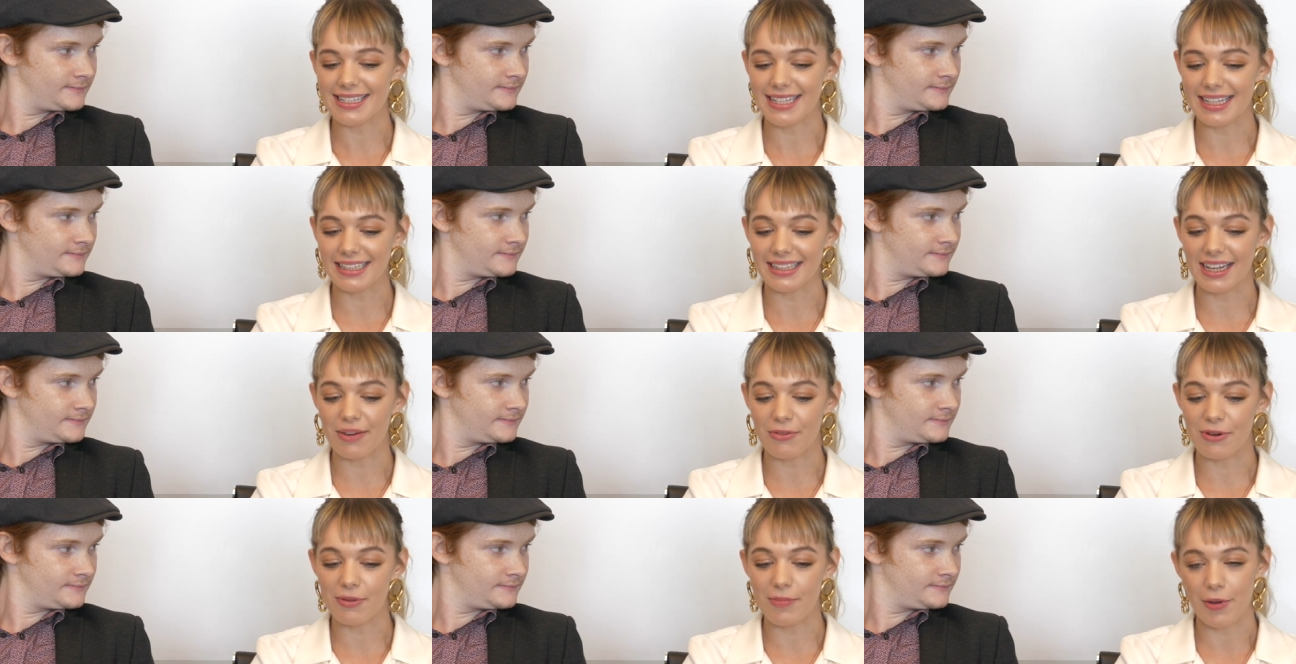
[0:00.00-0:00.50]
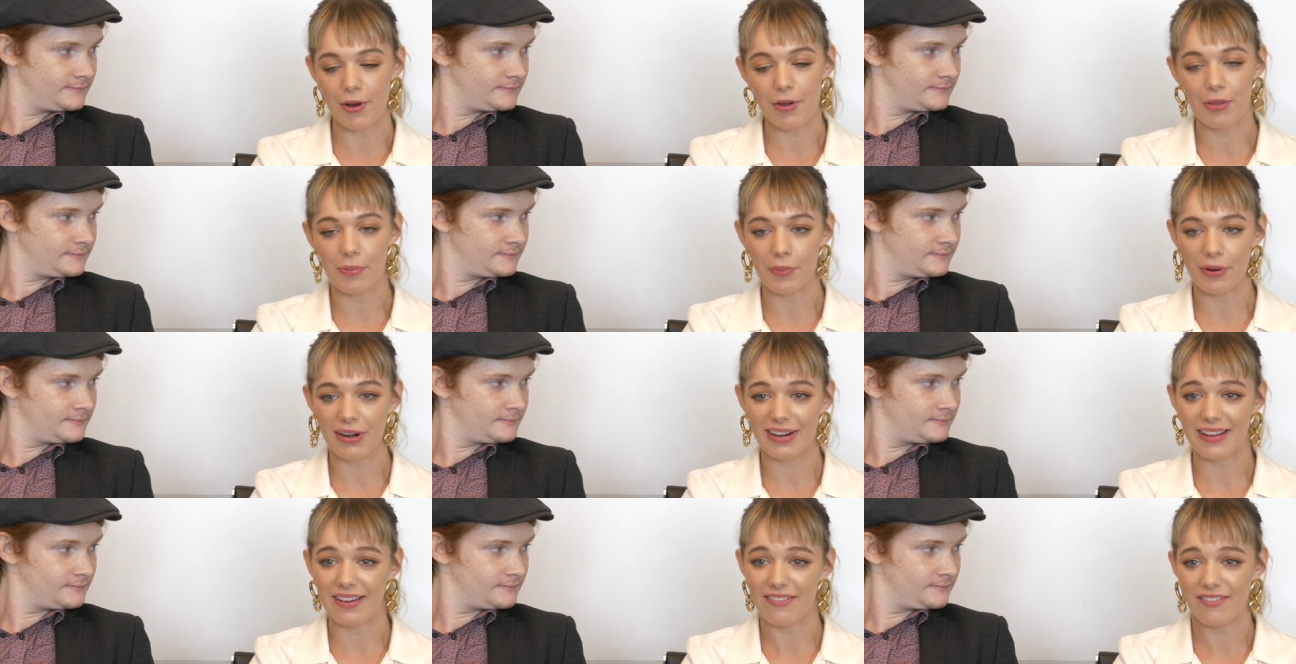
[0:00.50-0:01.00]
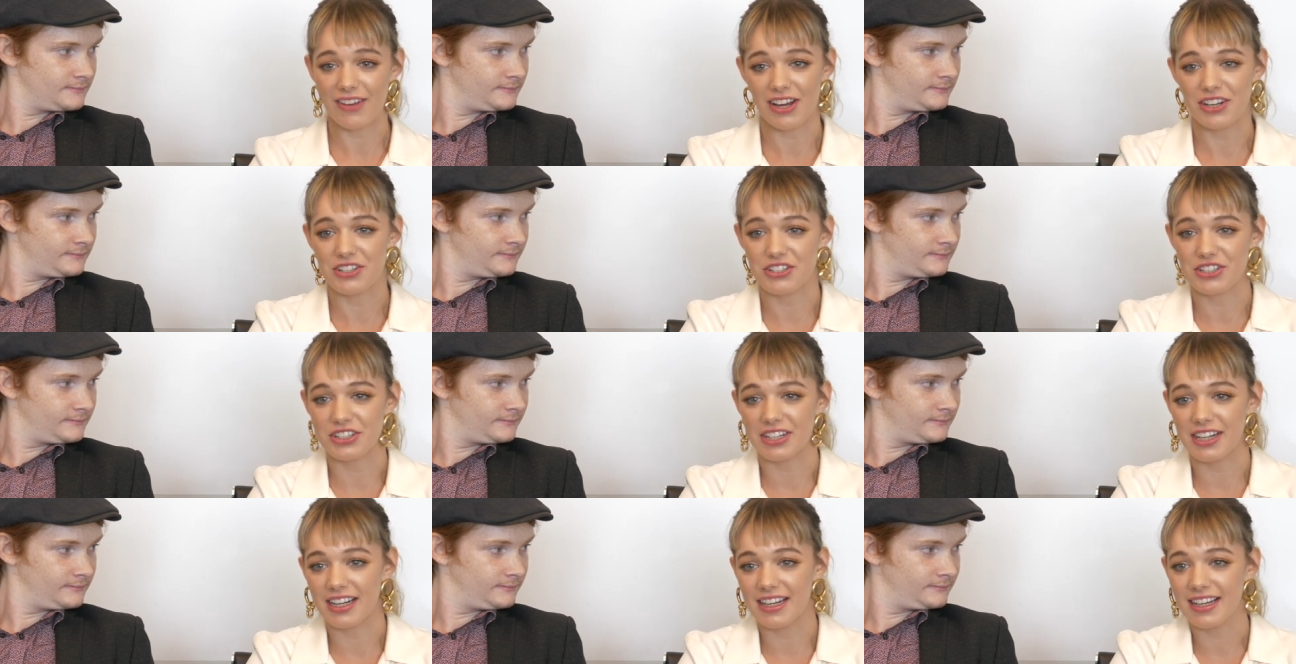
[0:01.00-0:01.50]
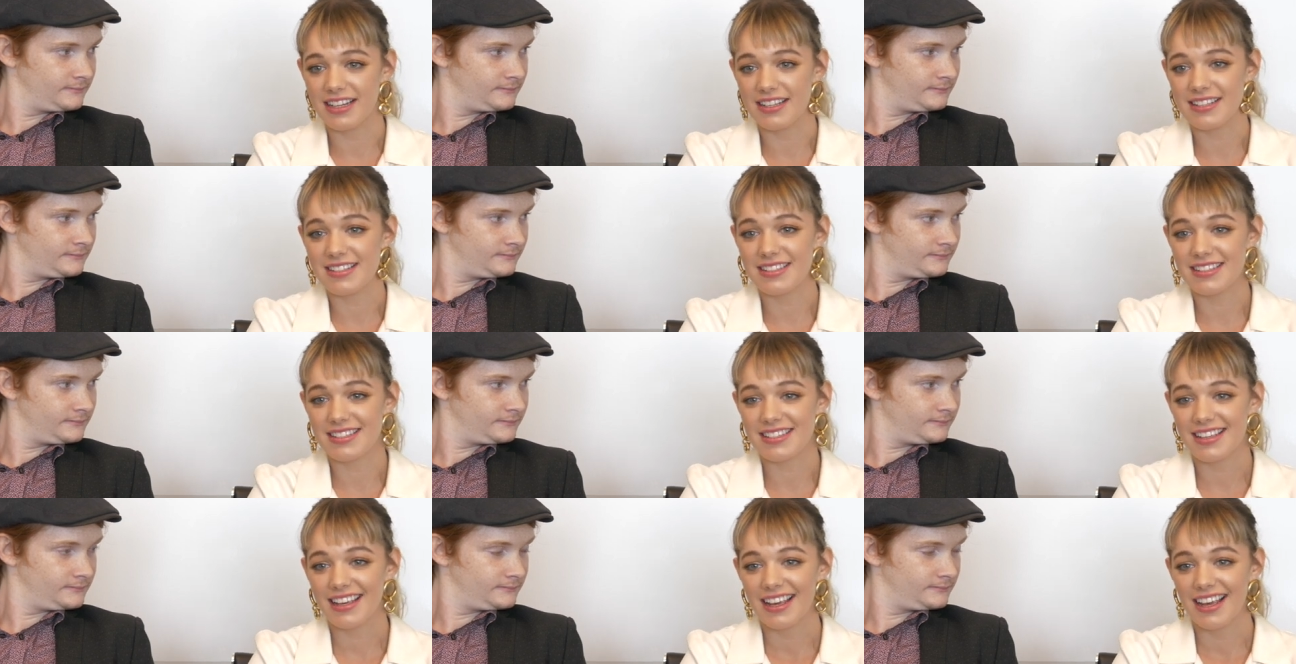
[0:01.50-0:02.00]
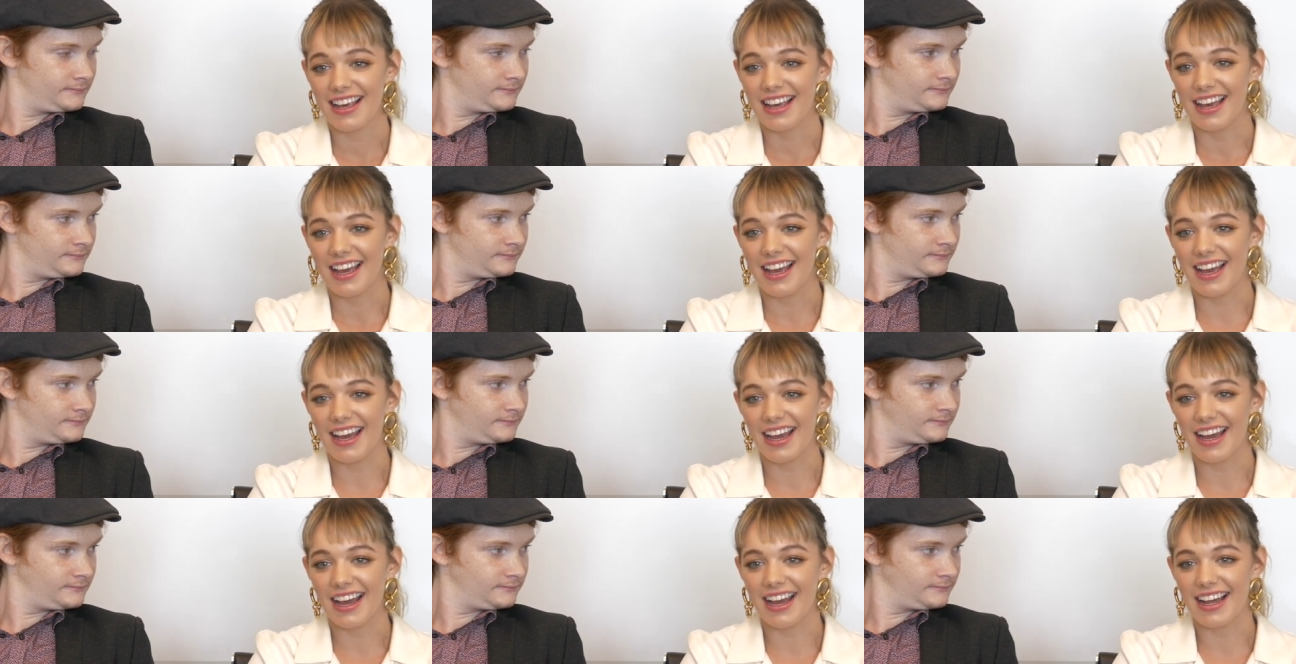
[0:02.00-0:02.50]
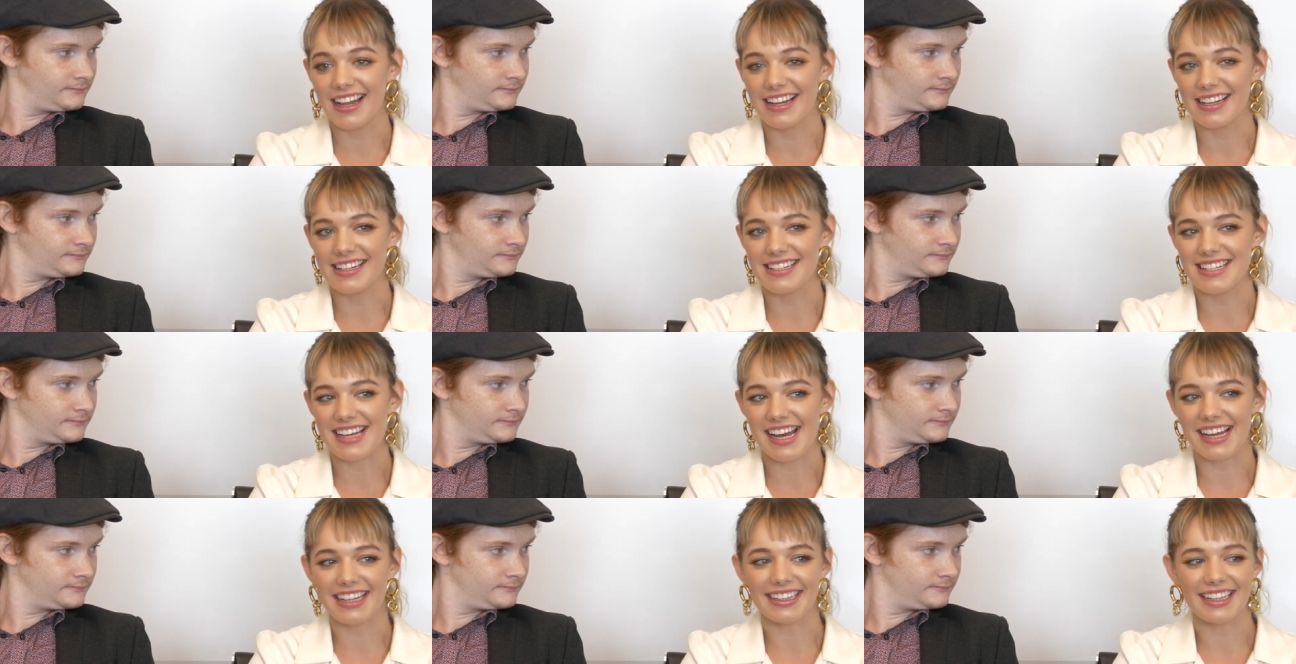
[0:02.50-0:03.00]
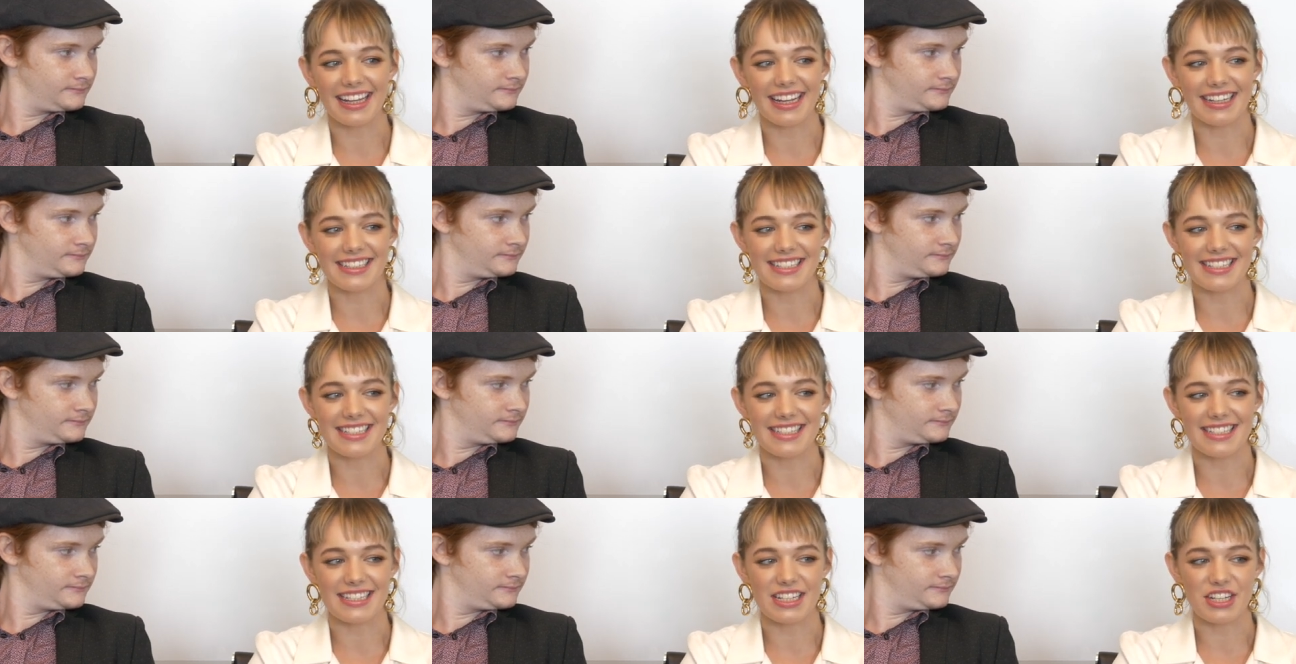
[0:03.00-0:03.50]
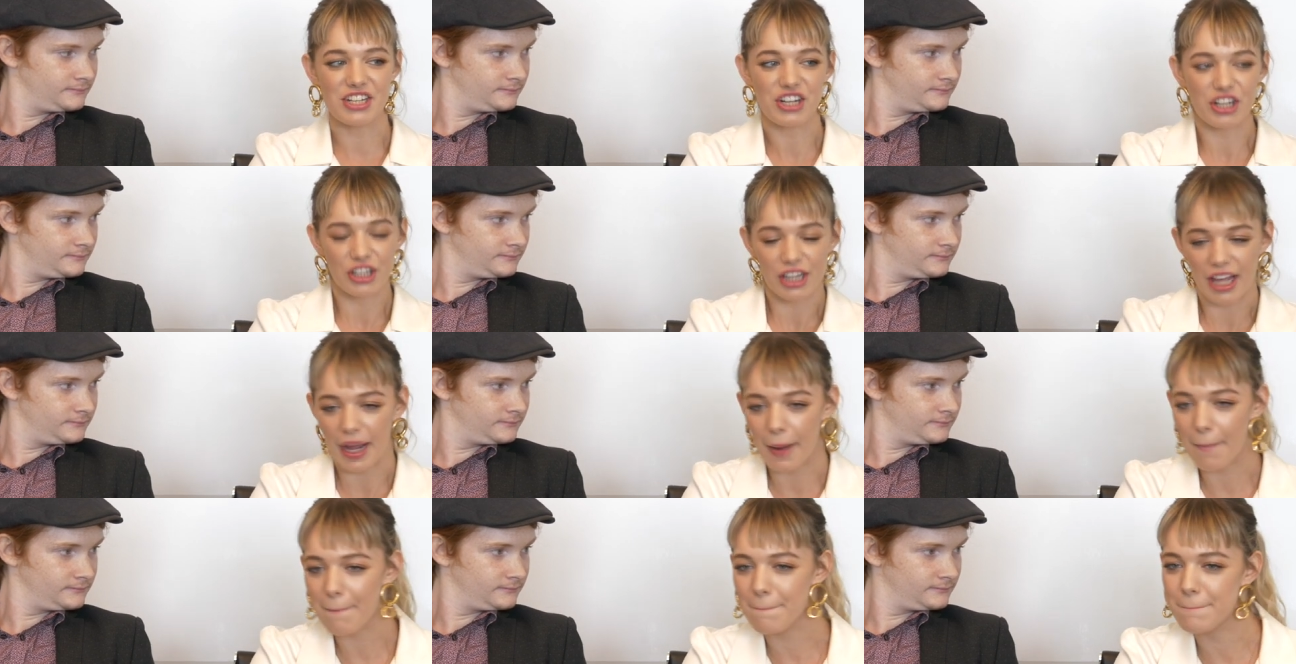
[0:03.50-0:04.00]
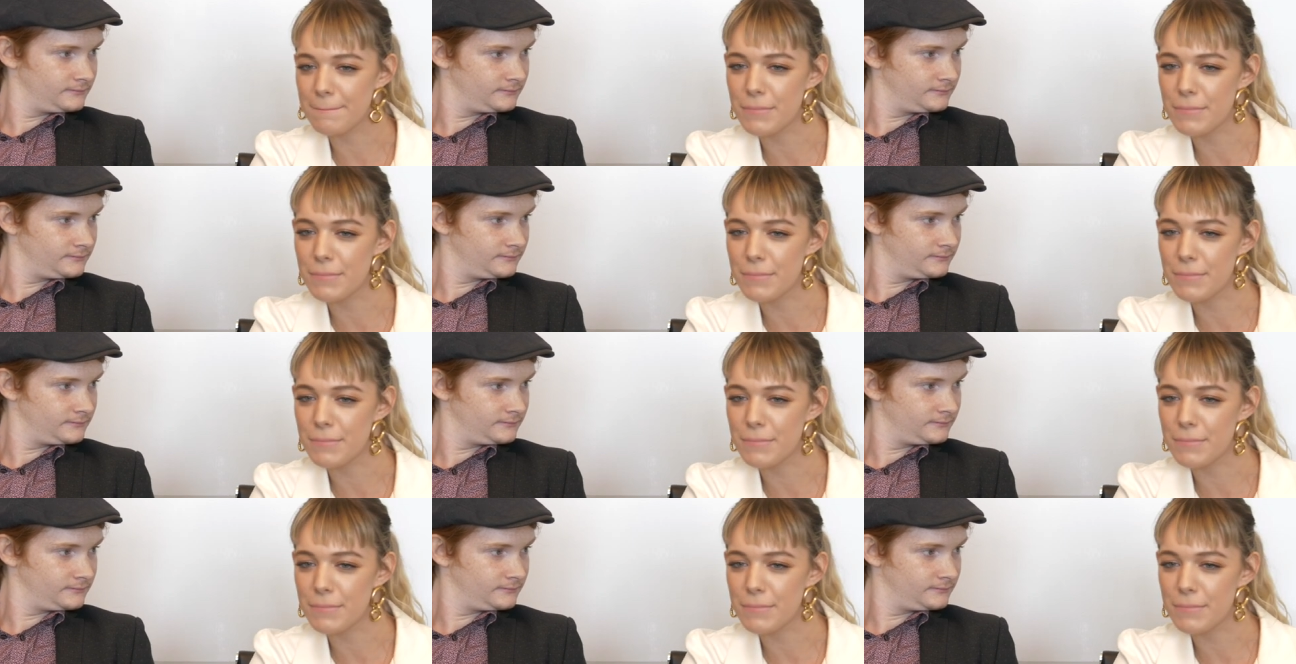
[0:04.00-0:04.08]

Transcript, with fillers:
Speaker 1: to think that we're both pretty adventurous, and I like to see her like